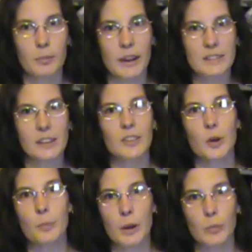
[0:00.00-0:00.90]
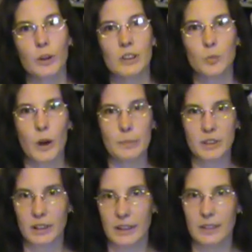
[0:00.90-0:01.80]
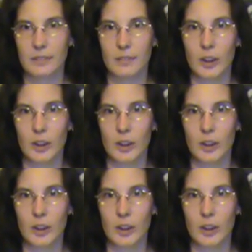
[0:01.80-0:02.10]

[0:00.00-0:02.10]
Basically, their memory is wiped clean.